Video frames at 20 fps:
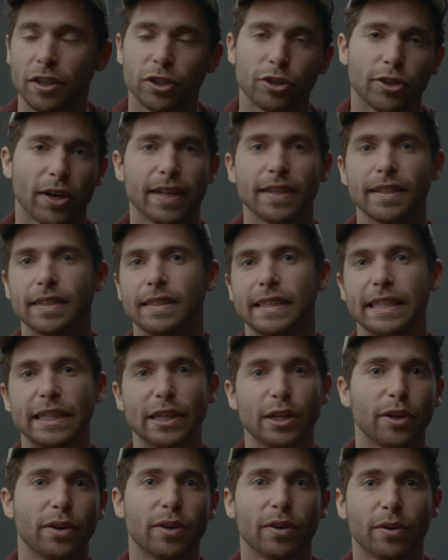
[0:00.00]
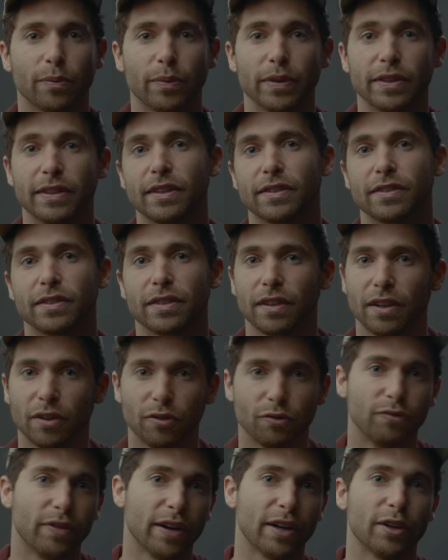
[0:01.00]
trying to deal with this
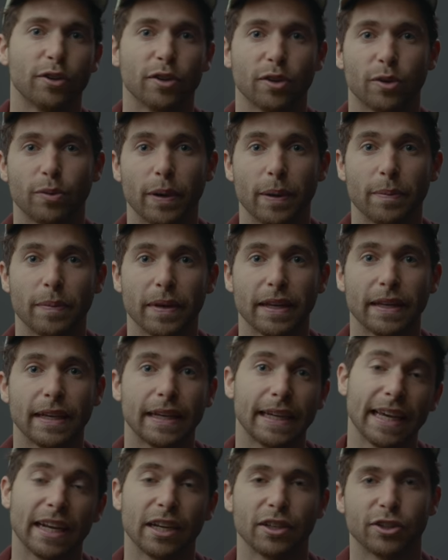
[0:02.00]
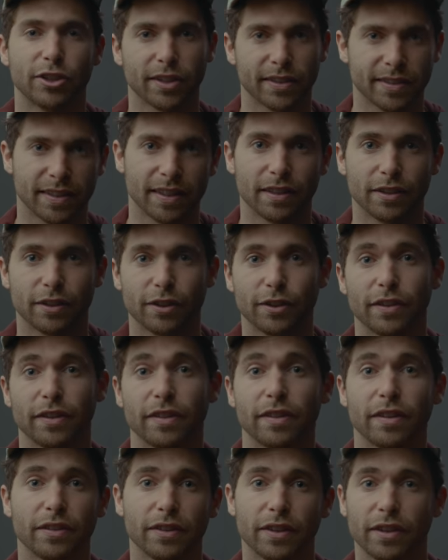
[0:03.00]
rental equipment and get adjusted
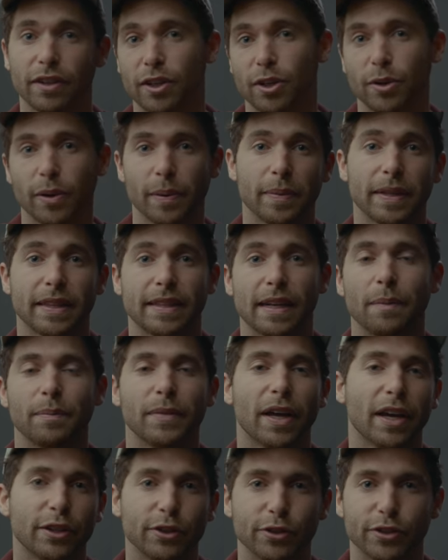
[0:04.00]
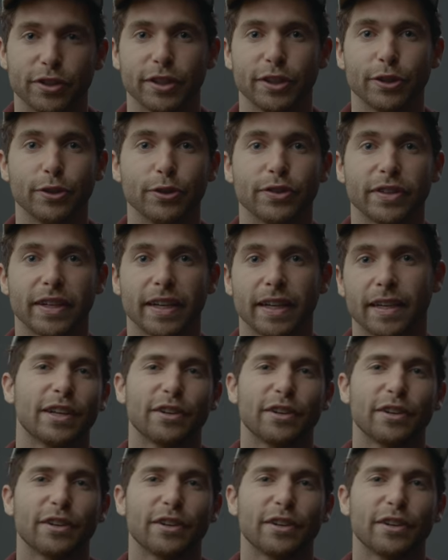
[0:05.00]
to the equipment that I'm not used to using.